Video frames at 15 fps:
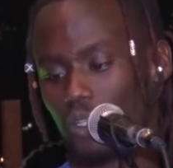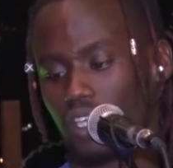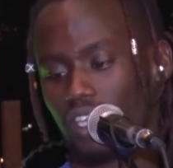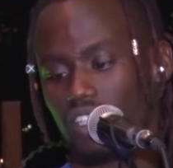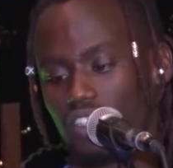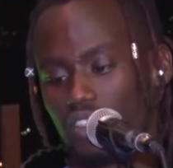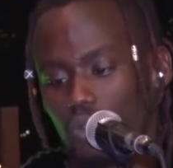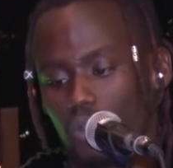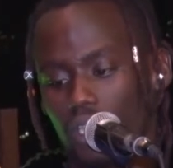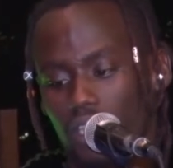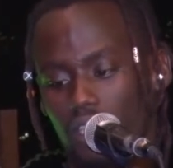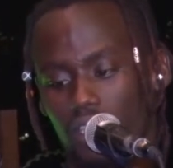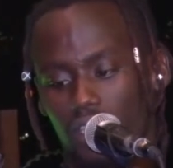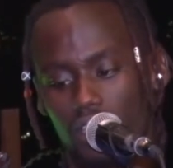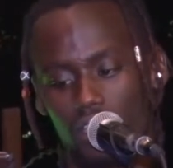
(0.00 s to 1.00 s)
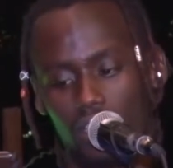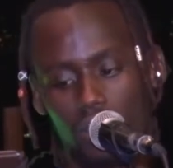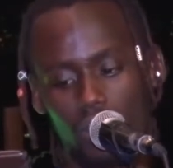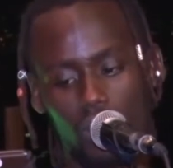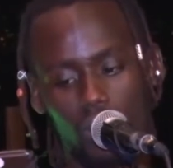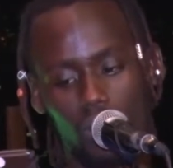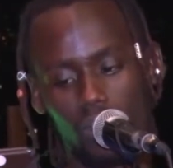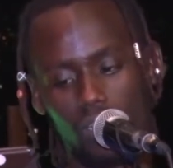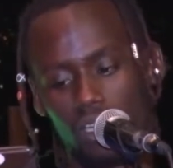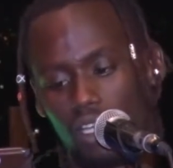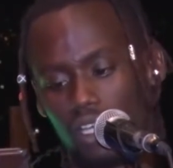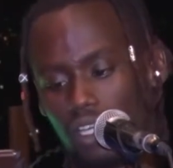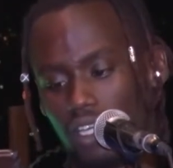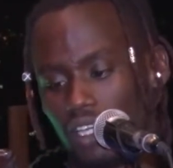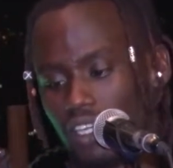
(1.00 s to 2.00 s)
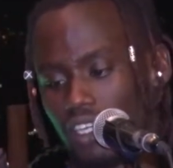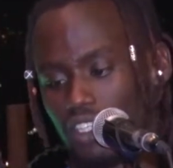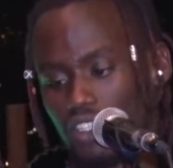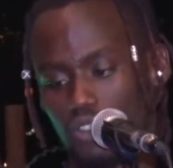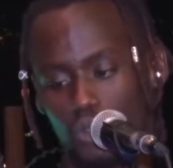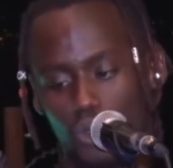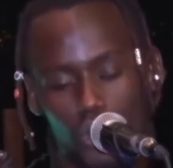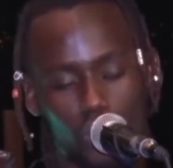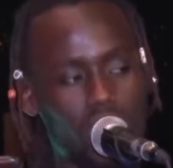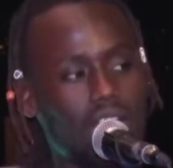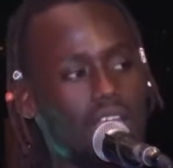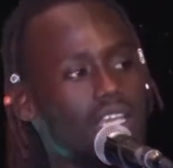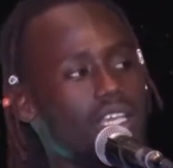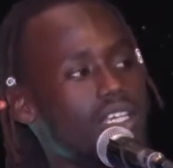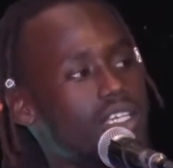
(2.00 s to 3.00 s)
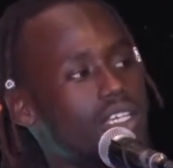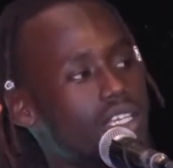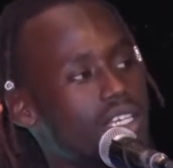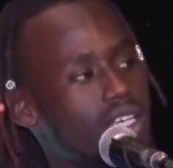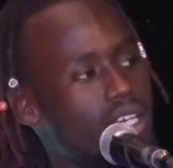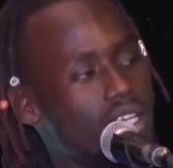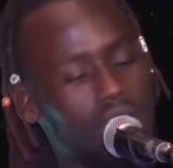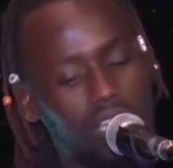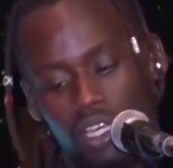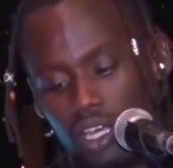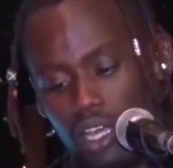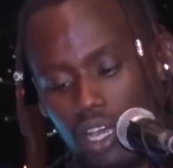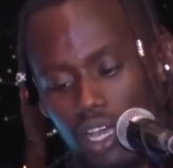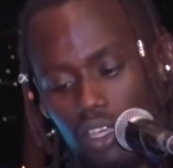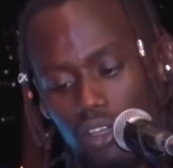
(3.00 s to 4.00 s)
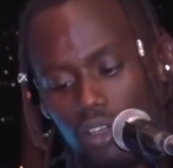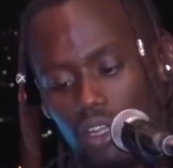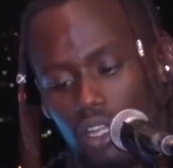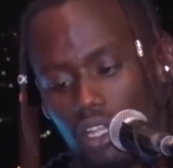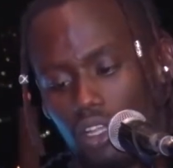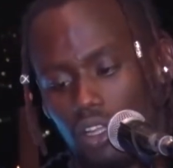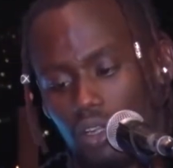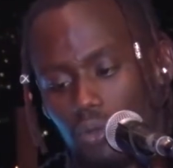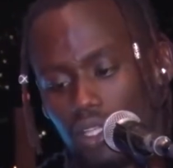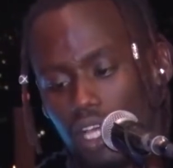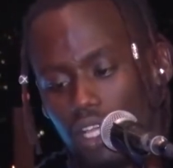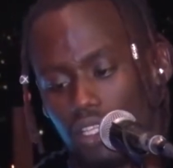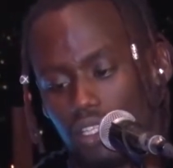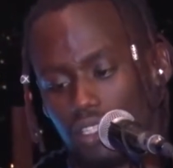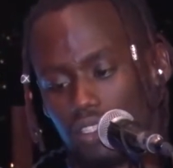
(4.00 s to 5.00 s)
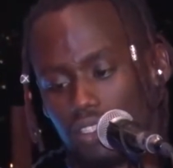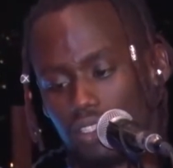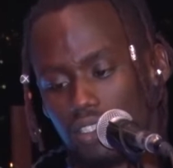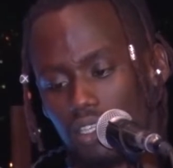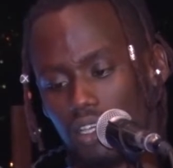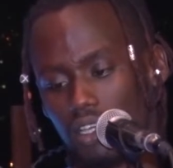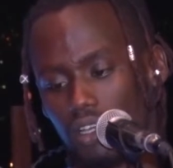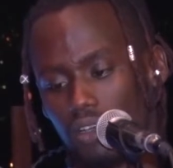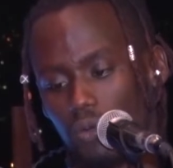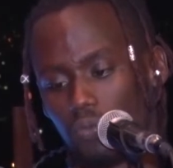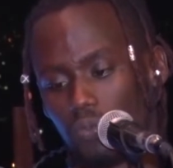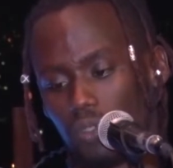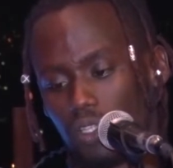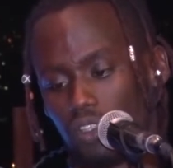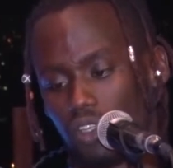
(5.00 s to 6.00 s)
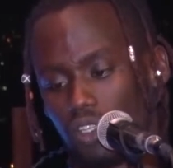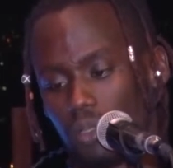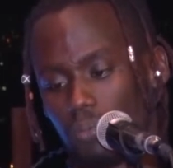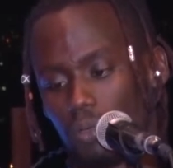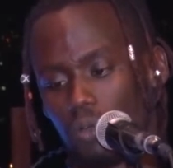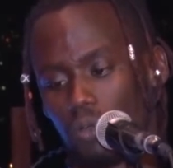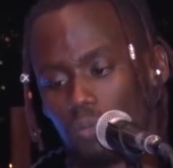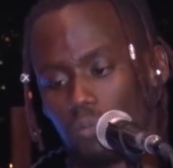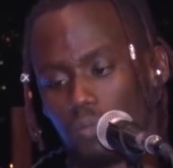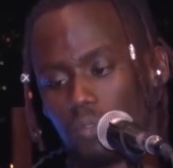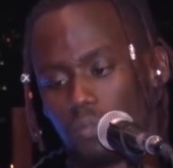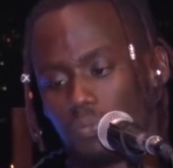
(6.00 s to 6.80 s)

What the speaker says: Kintsugi, or Kintsukurai. You're gonna learn what that is, hopefully during the poem.